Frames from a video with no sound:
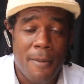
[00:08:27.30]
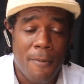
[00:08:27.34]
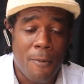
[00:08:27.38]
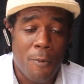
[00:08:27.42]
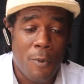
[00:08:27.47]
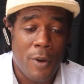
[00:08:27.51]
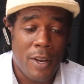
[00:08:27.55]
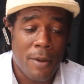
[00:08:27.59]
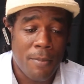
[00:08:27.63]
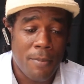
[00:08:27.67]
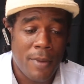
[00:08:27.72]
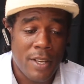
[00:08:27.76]

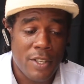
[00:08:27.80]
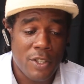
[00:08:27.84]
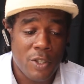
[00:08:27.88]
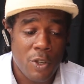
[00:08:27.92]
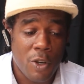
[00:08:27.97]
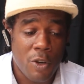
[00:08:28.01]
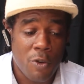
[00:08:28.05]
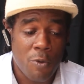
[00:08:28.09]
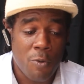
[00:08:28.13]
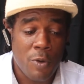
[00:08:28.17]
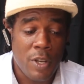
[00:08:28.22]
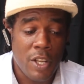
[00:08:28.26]
When my
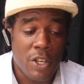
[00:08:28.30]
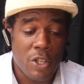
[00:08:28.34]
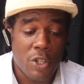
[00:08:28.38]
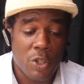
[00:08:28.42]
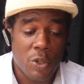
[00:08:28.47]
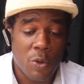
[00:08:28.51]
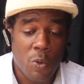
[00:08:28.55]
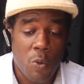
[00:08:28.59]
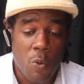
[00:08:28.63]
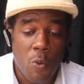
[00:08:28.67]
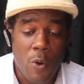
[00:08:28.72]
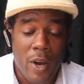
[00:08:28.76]
son
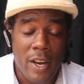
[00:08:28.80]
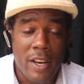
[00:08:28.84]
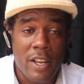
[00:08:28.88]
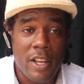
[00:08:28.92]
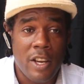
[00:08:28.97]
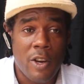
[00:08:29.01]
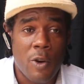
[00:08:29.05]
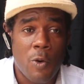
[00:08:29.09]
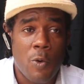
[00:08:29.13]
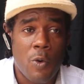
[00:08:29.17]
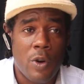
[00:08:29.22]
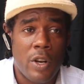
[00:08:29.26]
reached 1
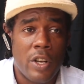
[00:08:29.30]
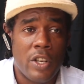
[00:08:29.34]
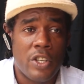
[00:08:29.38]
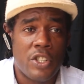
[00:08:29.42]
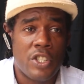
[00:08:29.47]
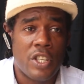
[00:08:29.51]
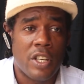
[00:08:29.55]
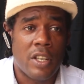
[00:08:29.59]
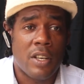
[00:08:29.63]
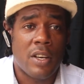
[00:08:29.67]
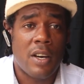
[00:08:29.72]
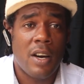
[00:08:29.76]
year old,
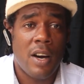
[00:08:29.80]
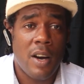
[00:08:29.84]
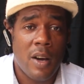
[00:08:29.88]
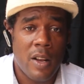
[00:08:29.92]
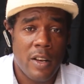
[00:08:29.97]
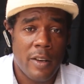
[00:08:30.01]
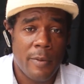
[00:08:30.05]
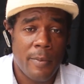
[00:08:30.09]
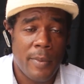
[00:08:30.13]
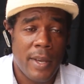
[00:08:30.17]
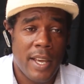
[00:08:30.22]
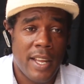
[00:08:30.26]
she
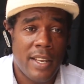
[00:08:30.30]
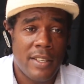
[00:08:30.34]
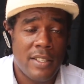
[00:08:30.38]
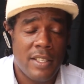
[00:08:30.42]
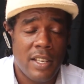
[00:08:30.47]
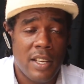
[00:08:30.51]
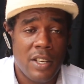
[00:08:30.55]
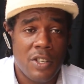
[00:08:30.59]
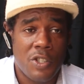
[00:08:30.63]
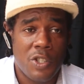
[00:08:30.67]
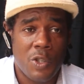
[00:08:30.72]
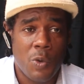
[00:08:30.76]
called me and
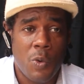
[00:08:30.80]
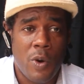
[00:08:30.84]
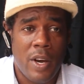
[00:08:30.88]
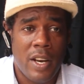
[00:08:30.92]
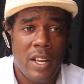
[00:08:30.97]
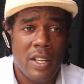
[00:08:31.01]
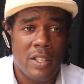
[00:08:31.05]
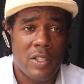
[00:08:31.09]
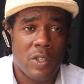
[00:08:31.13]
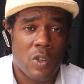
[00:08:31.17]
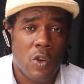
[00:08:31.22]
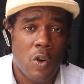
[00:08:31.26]
said she
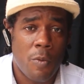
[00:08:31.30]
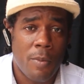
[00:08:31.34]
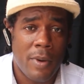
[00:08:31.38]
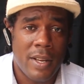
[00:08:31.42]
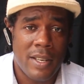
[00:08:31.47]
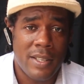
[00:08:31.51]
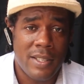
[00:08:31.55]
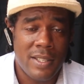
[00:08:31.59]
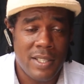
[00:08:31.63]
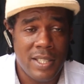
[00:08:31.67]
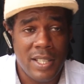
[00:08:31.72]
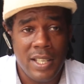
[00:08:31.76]
wanted to come
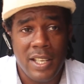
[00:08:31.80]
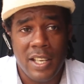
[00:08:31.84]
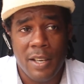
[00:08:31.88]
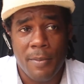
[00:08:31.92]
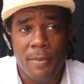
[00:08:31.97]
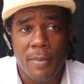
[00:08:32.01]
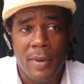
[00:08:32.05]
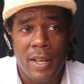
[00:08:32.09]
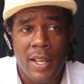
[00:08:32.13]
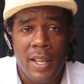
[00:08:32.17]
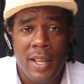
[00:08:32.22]
and see him,